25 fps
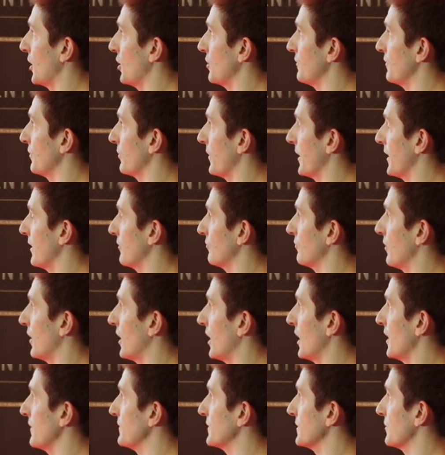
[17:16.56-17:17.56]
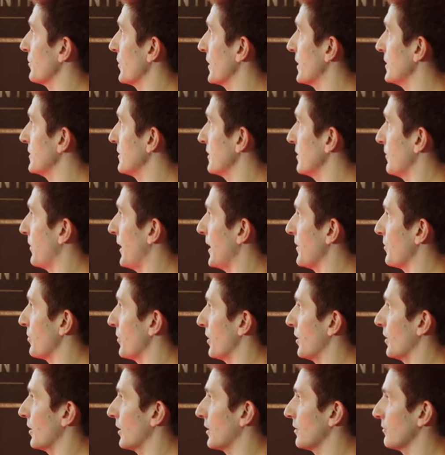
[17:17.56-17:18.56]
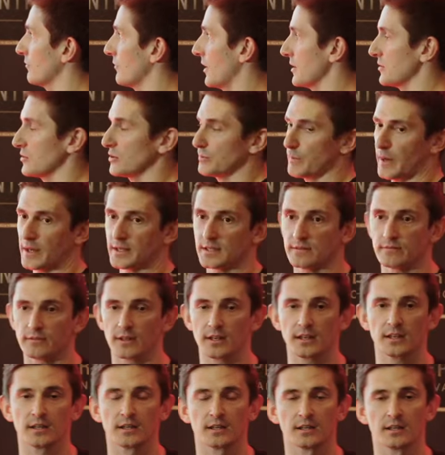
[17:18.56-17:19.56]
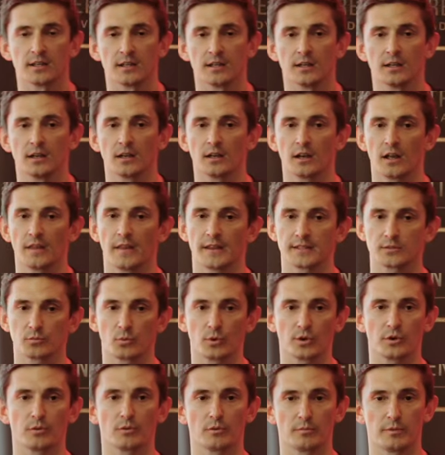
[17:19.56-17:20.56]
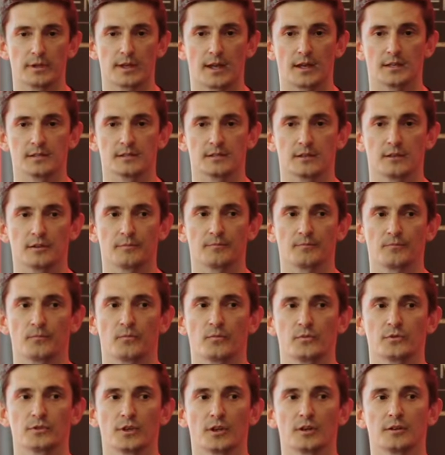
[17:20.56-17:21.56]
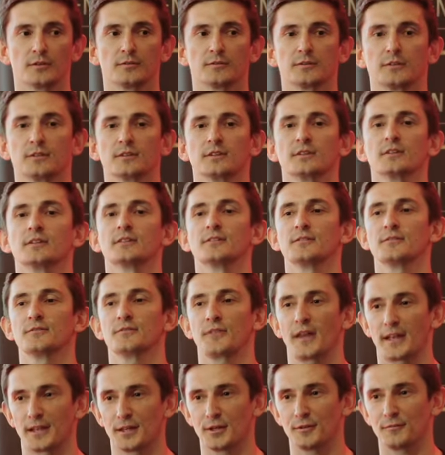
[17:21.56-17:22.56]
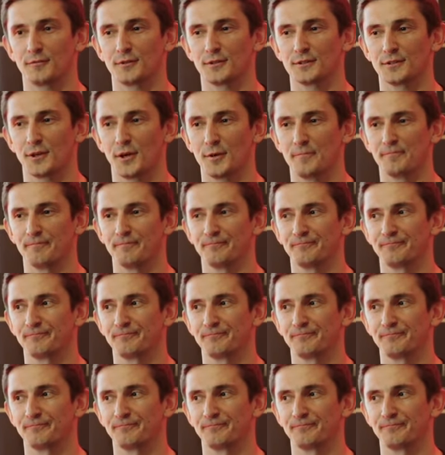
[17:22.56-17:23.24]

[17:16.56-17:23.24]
over when it arrives and we can do the paperwork retrospectively. Like, that's what you want to be getting to. So thank you for your time.